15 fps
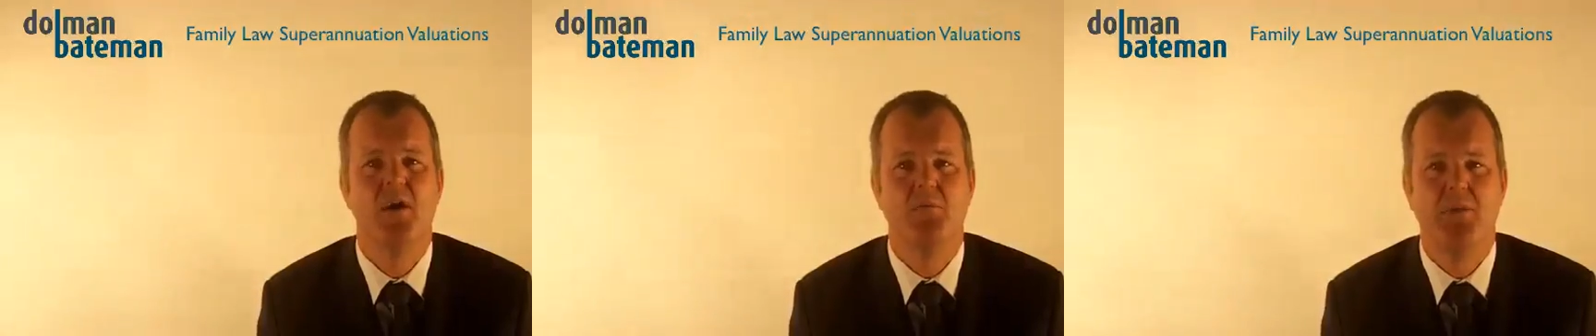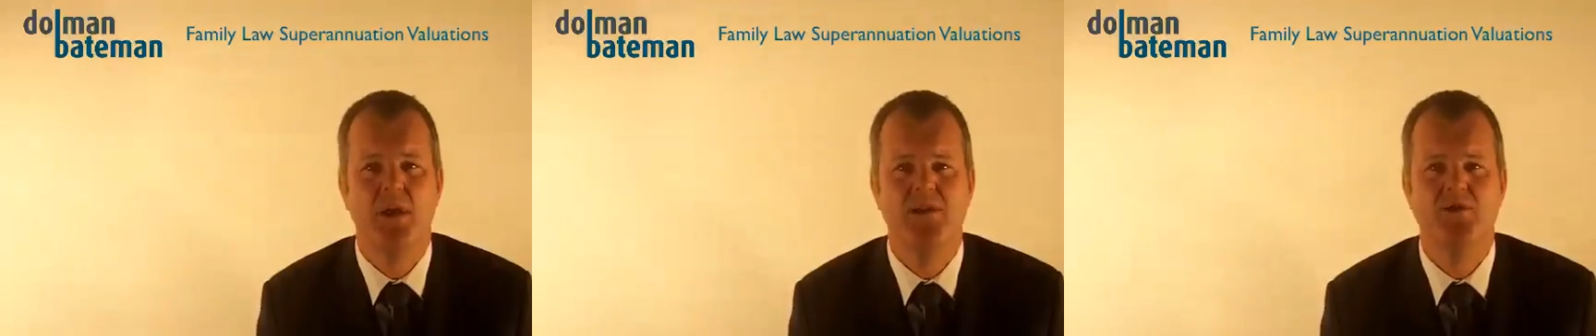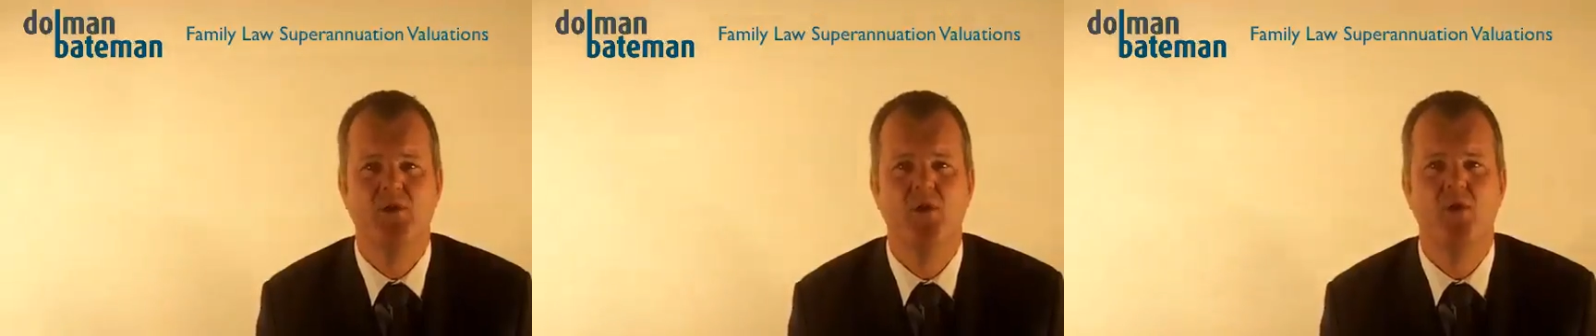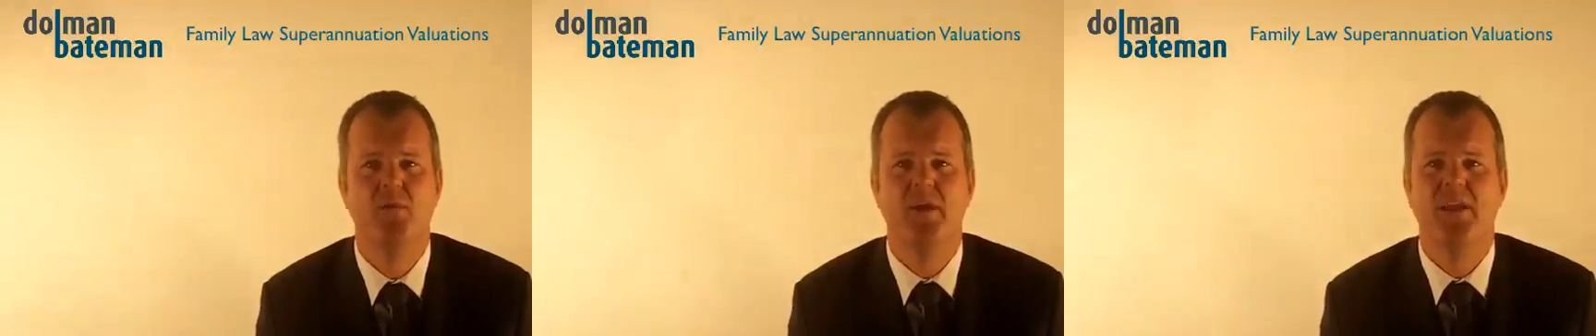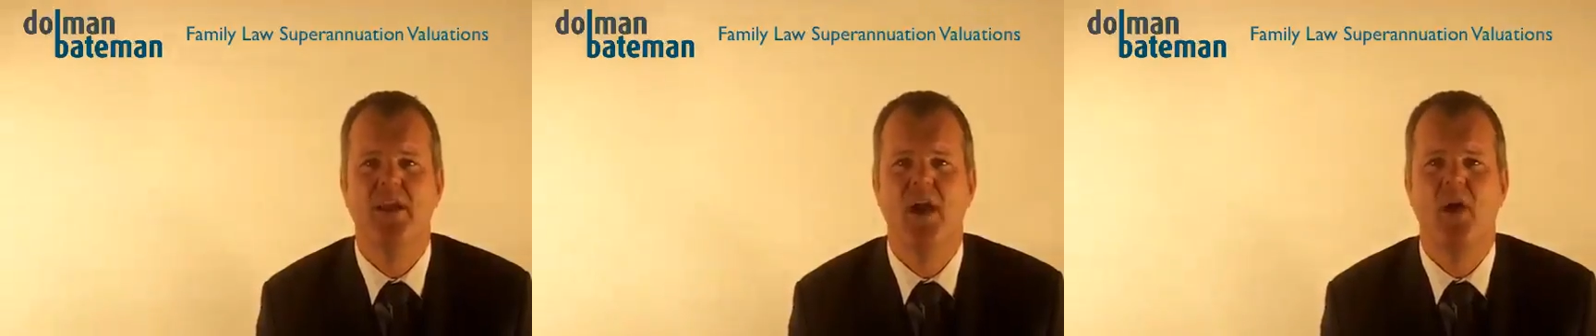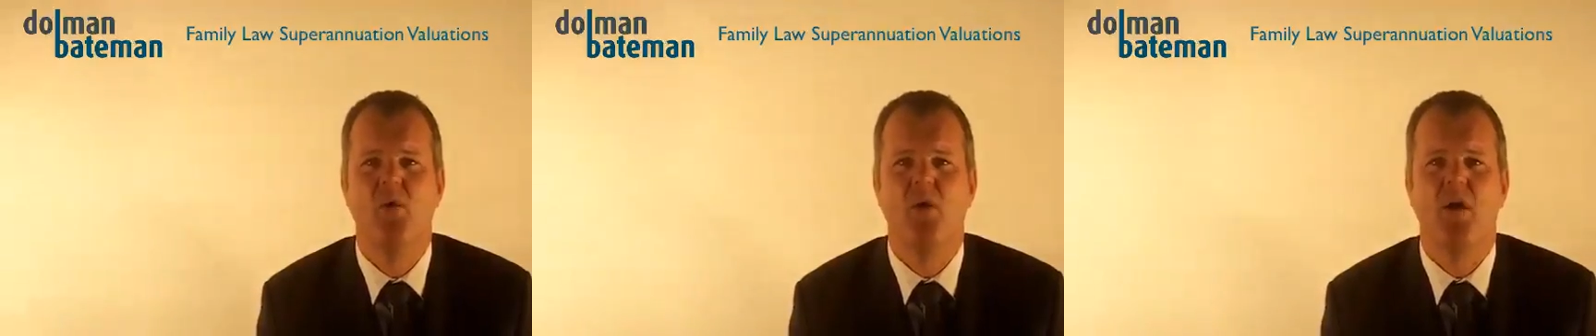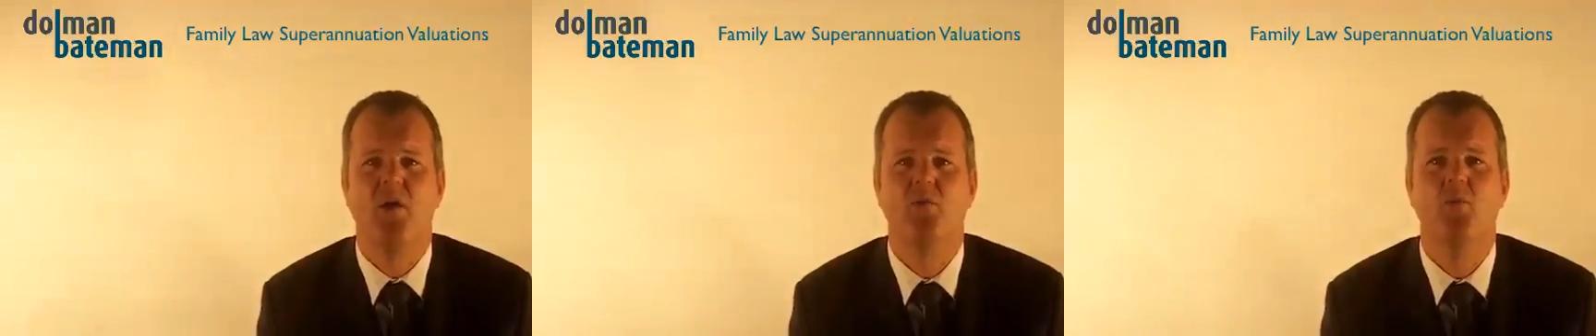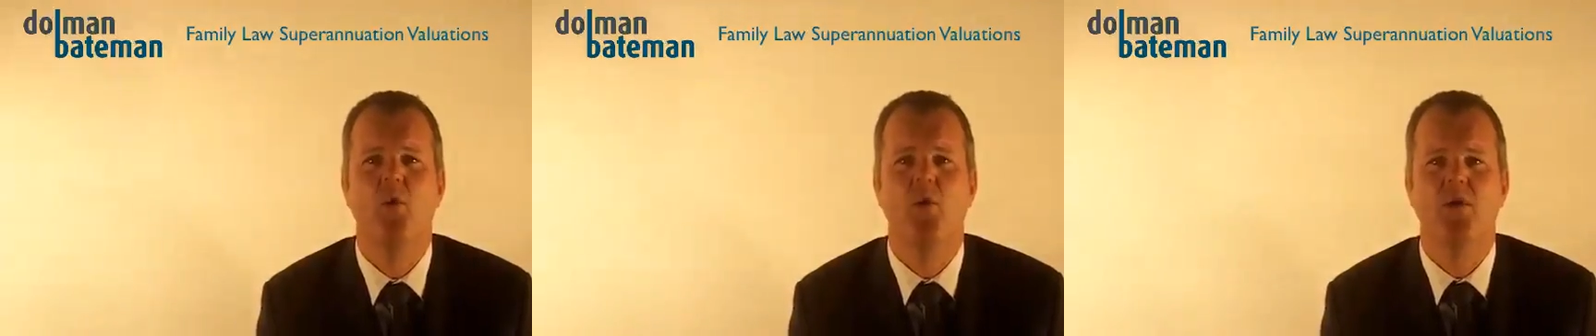please call me and I
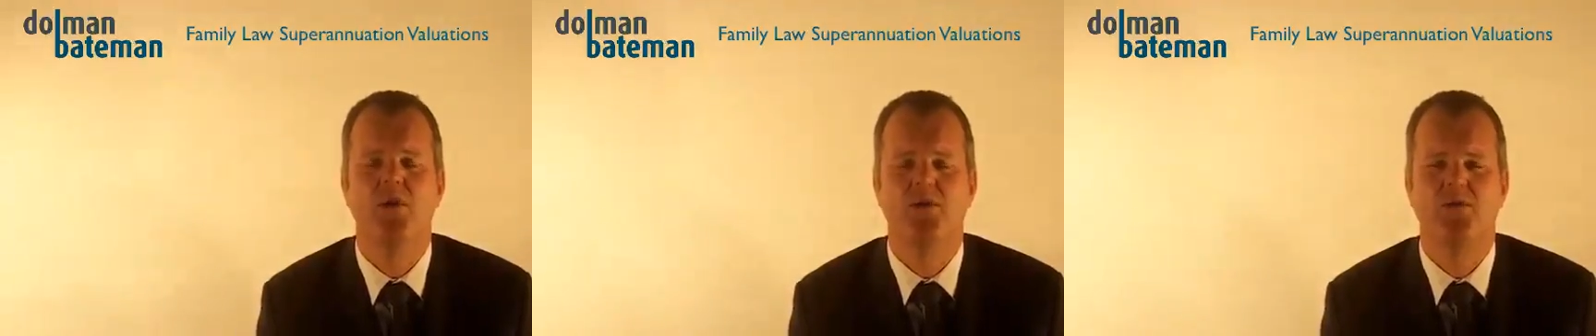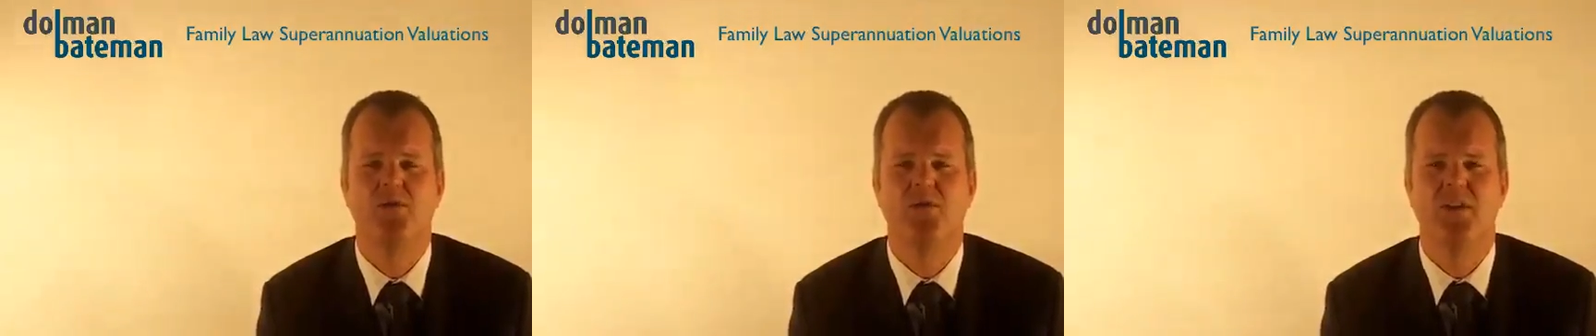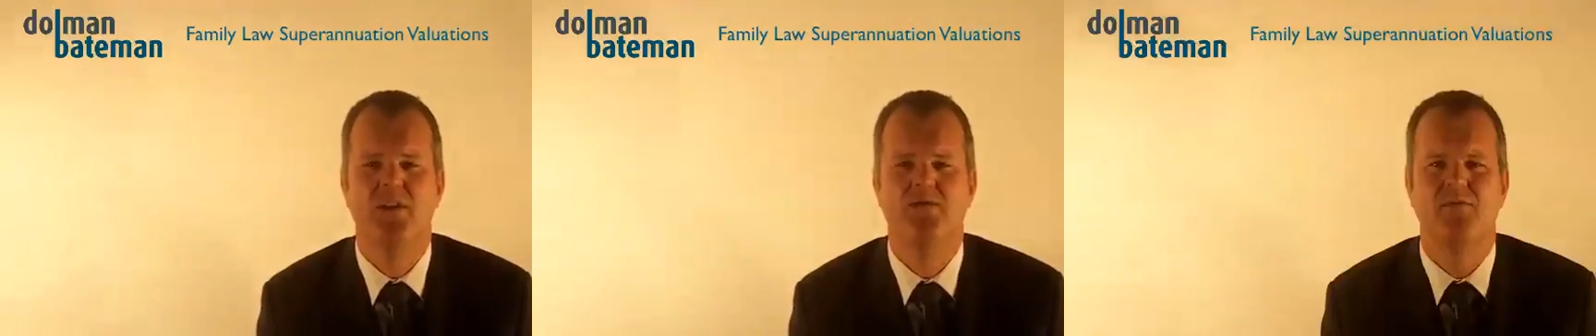can walk you through the